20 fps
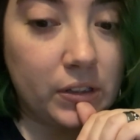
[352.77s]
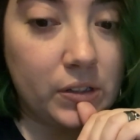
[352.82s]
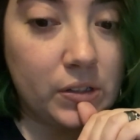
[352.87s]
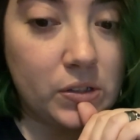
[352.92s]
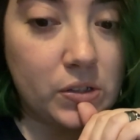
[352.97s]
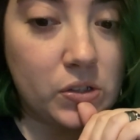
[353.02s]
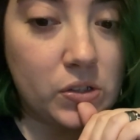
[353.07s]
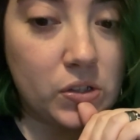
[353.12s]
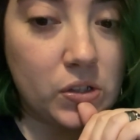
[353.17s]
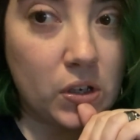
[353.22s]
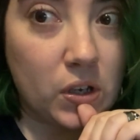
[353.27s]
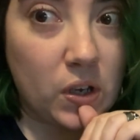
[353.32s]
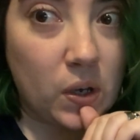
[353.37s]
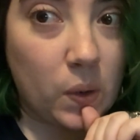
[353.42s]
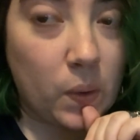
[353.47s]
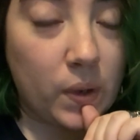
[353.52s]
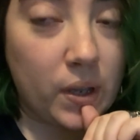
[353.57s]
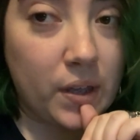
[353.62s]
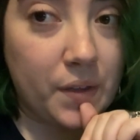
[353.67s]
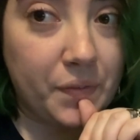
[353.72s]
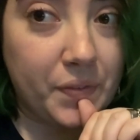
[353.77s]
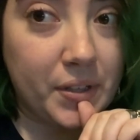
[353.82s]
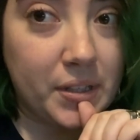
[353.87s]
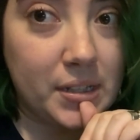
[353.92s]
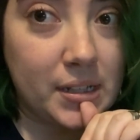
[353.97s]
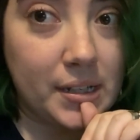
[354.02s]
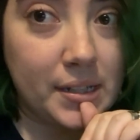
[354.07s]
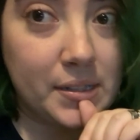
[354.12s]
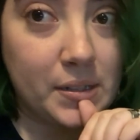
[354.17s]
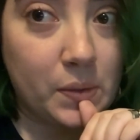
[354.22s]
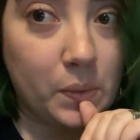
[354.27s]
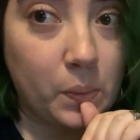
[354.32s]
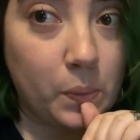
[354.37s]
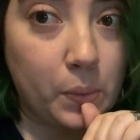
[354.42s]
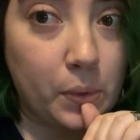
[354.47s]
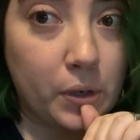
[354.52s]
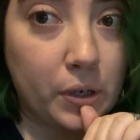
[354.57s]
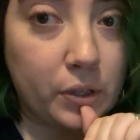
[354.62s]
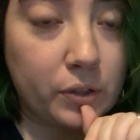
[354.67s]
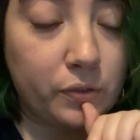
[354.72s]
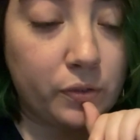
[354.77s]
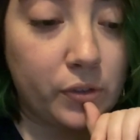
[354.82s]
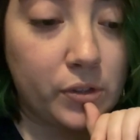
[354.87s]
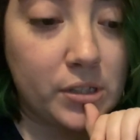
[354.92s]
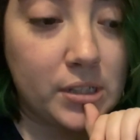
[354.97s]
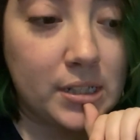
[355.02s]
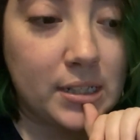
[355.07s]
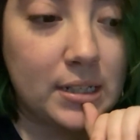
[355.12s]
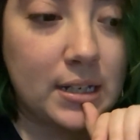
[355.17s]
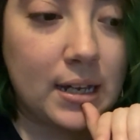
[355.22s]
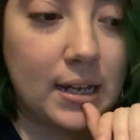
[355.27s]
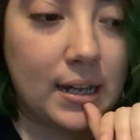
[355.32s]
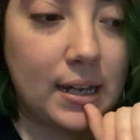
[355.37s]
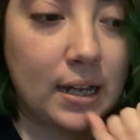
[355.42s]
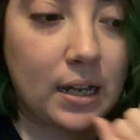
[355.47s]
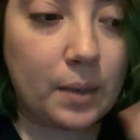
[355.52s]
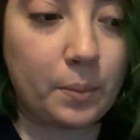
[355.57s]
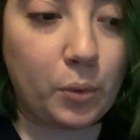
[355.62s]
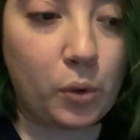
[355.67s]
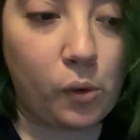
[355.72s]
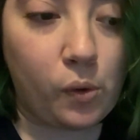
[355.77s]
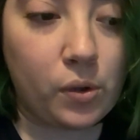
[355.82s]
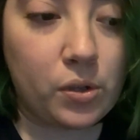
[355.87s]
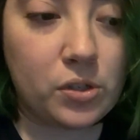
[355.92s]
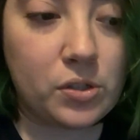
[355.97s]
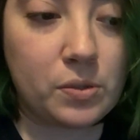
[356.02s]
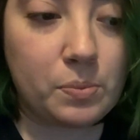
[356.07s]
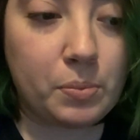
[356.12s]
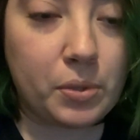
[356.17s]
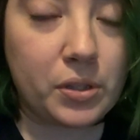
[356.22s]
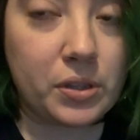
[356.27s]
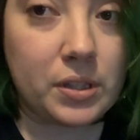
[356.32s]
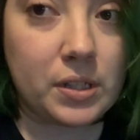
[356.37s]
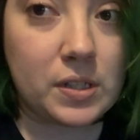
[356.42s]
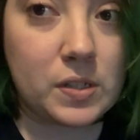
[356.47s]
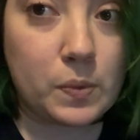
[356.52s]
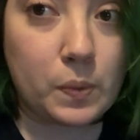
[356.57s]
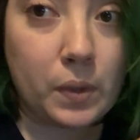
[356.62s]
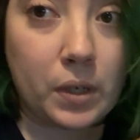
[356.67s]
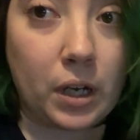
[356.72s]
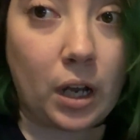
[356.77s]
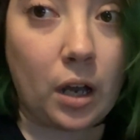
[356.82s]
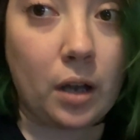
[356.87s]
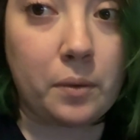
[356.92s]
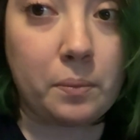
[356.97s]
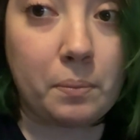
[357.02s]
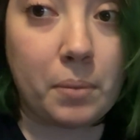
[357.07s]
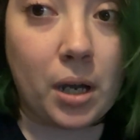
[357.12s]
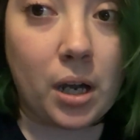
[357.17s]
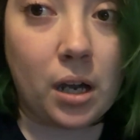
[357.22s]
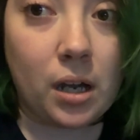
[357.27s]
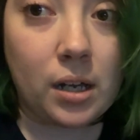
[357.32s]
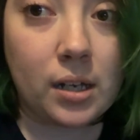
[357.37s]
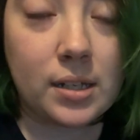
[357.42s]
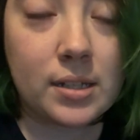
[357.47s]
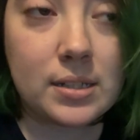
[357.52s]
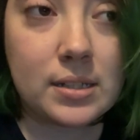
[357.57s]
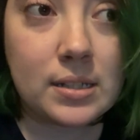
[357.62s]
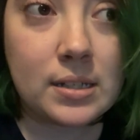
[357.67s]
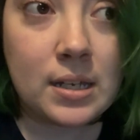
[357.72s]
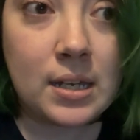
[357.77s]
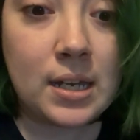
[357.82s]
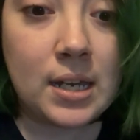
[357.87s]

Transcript: So if it doesn't work for today, I'm going to put this one on pause